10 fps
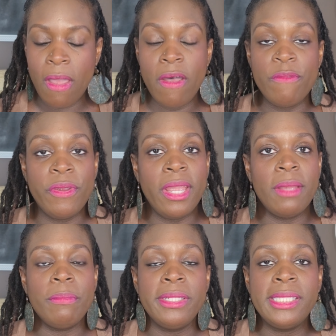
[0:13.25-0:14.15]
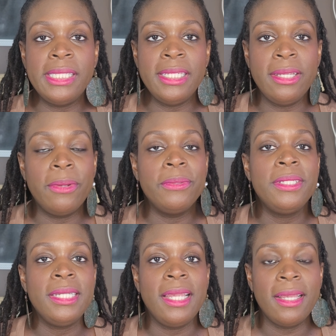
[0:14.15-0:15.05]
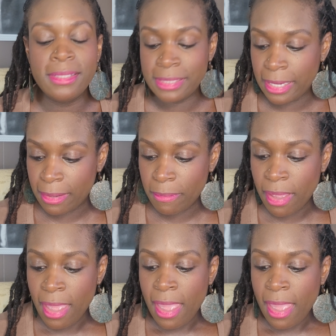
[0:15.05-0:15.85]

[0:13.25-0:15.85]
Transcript: of your NBC OT exam.